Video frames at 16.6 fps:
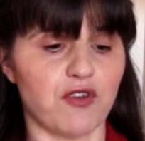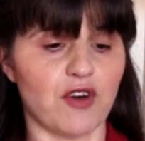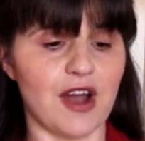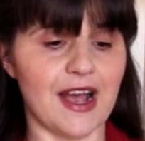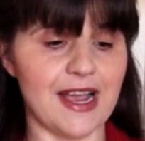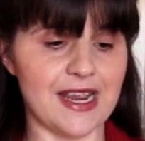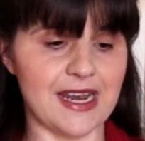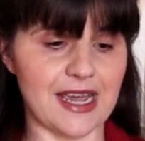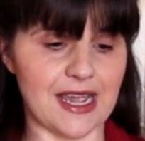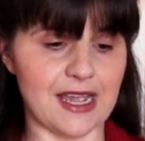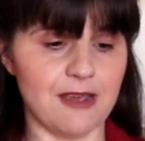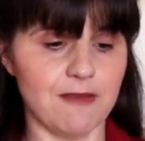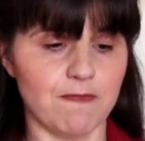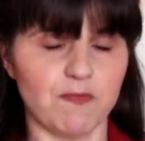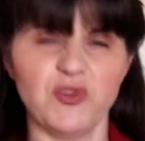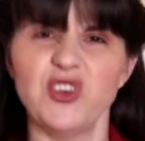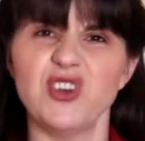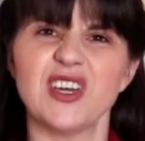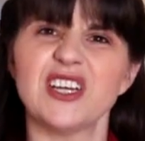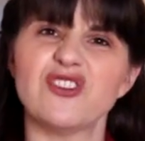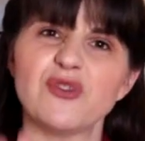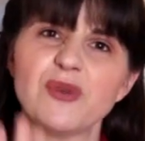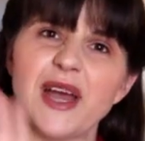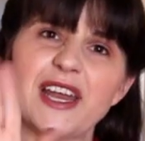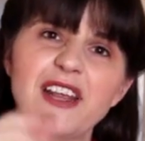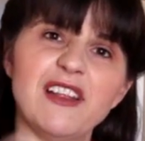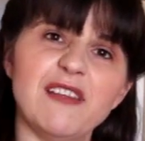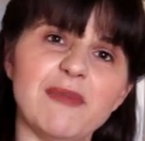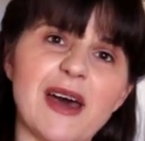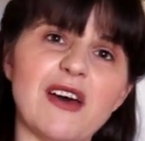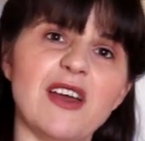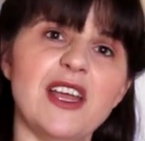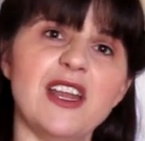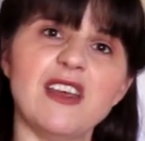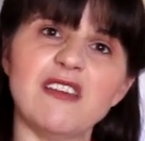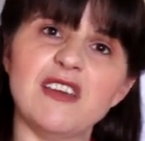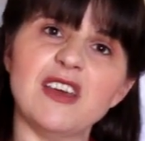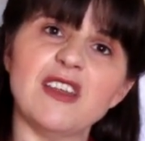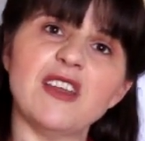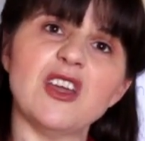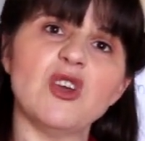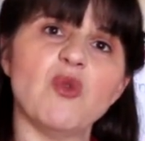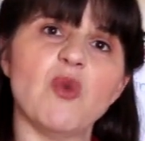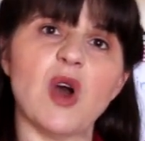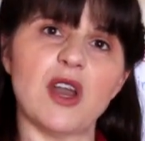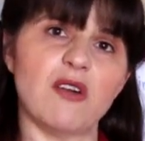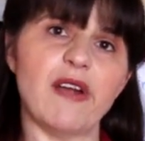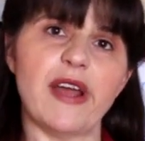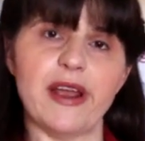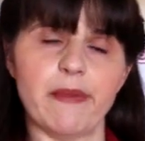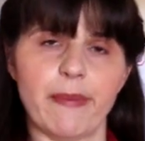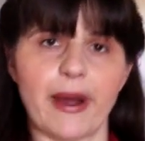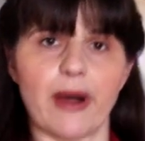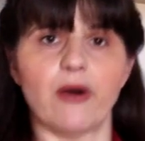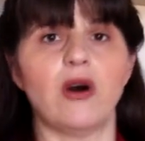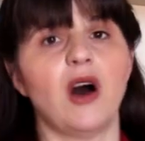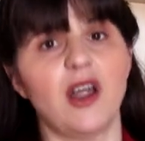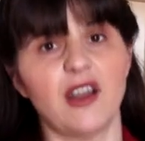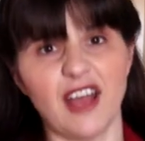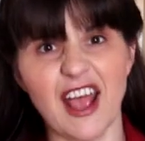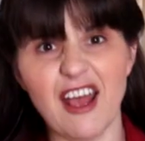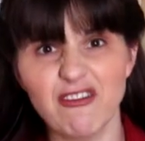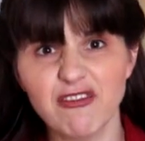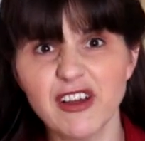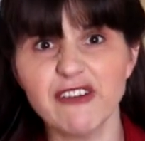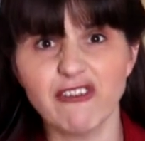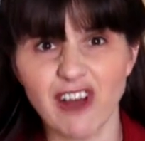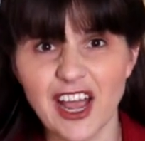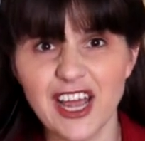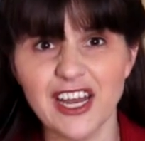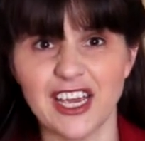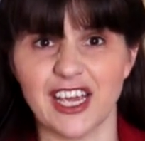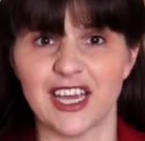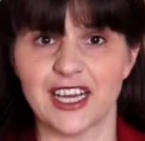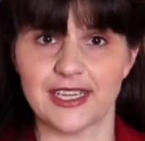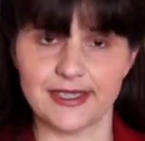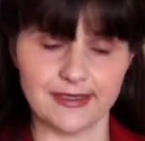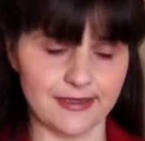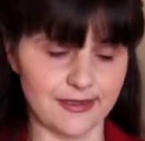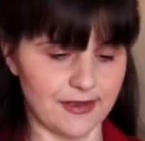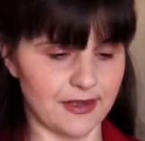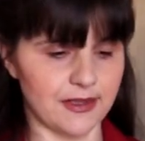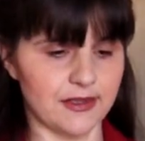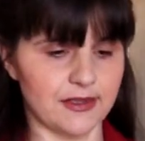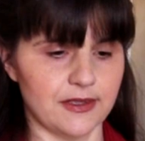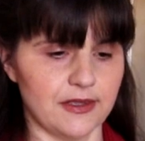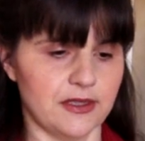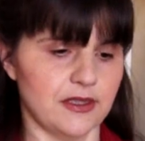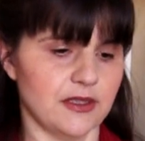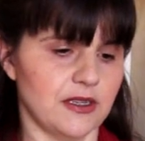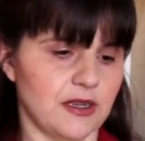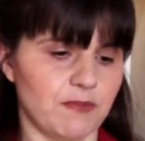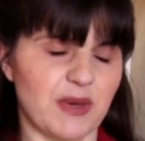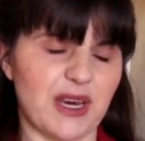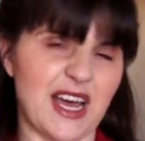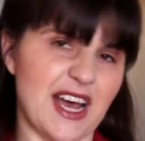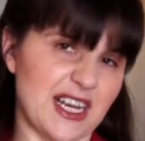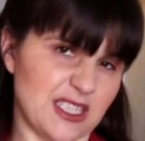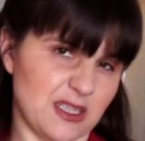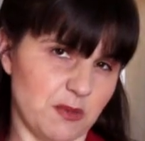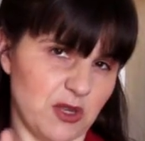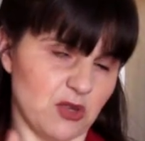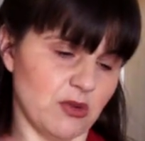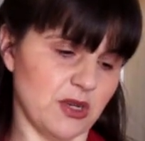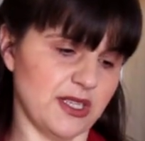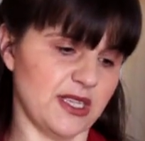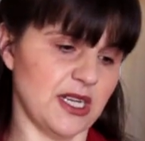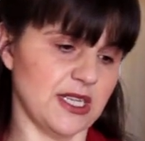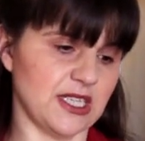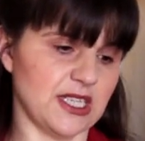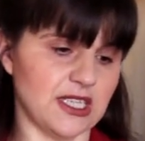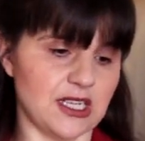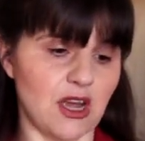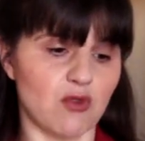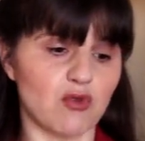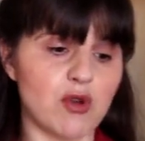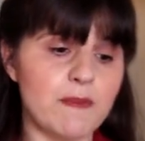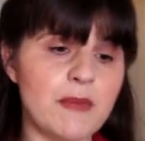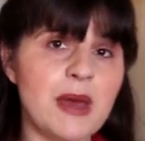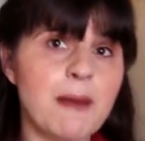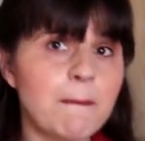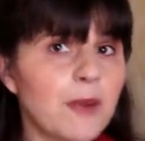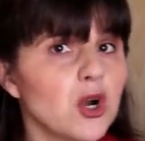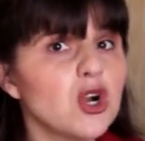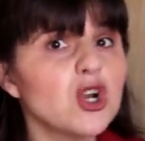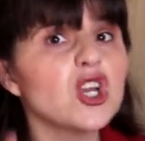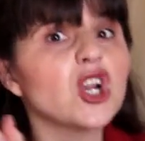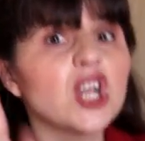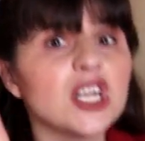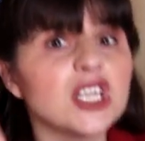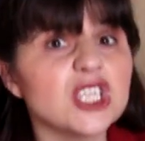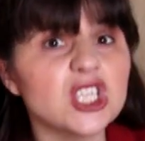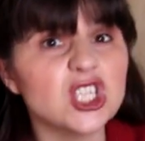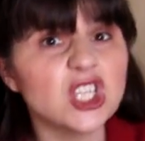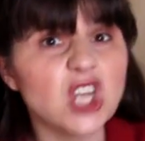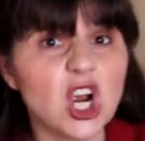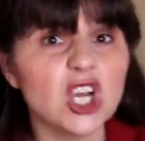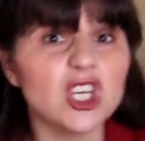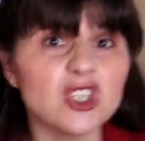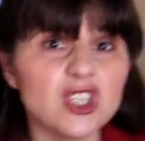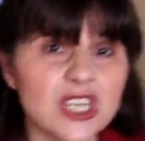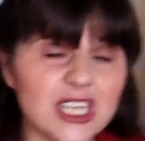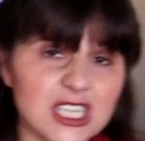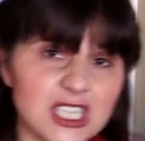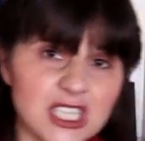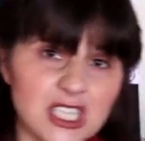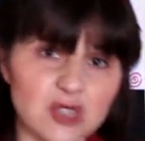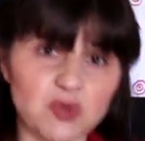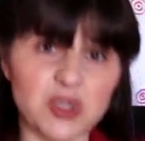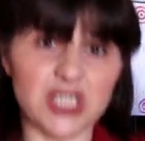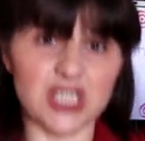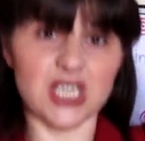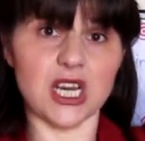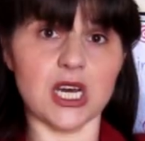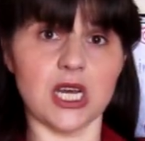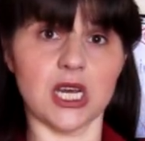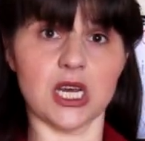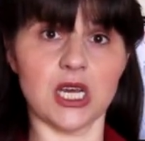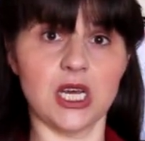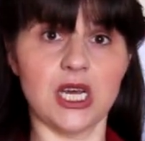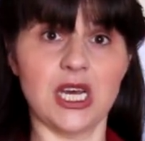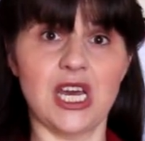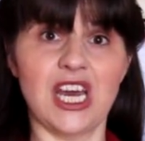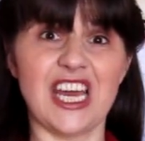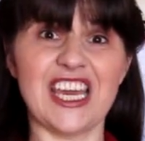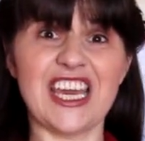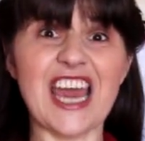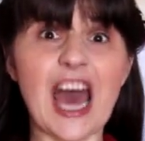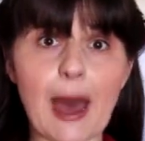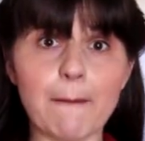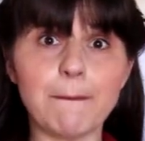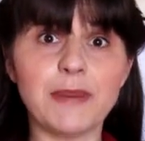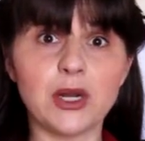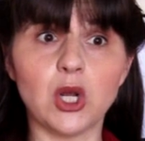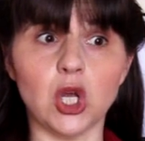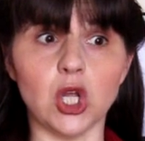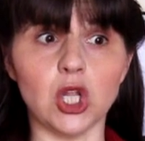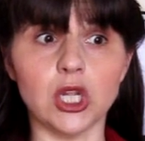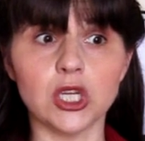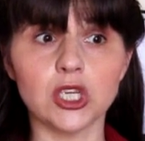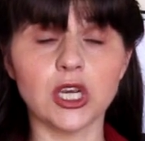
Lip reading: Friday, you get to write about anything that you want to write about on every Friday. But it has to be 3 sentences. Now remember, you're gonna start your sentences with a capital.